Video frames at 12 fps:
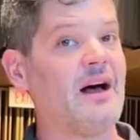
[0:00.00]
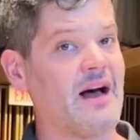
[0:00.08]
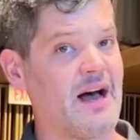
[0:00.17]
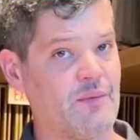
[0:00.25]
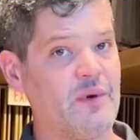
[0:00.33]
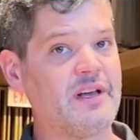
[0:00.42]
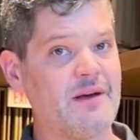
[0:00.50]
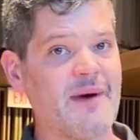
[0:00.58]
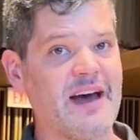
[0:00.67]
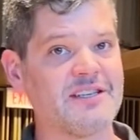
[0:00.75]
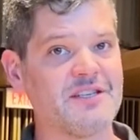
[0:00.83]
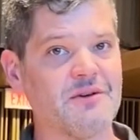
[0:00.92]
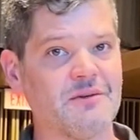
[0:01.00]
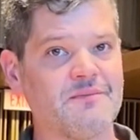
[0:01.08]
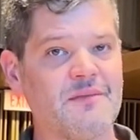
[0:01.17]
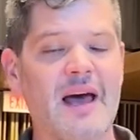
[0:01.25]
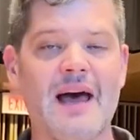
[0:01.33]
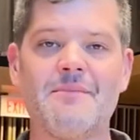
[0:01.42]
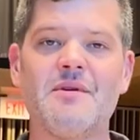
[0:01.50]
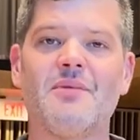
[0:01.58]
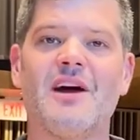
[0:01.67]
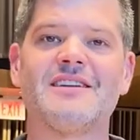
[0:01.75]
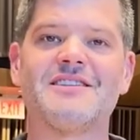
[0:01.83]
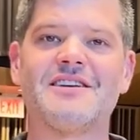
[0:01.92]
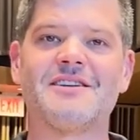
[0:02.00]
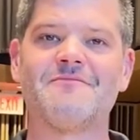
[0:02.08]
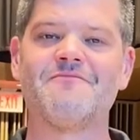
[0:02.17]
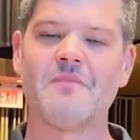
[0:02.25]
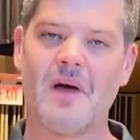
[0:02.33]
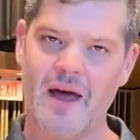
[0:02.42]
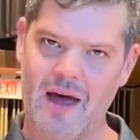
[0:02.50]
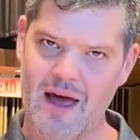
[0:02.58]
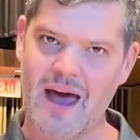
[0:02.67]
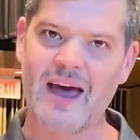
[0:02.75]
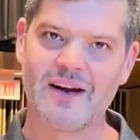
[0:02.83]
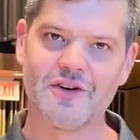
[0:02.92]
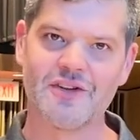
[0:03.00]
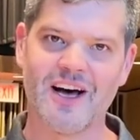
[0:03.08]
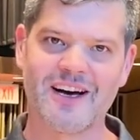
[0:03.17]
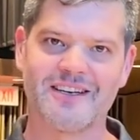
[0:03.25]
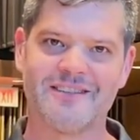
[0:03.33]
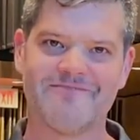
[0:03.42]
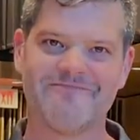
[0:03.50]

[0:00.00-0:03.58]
I will get back to you. Happy practicing, and good luck.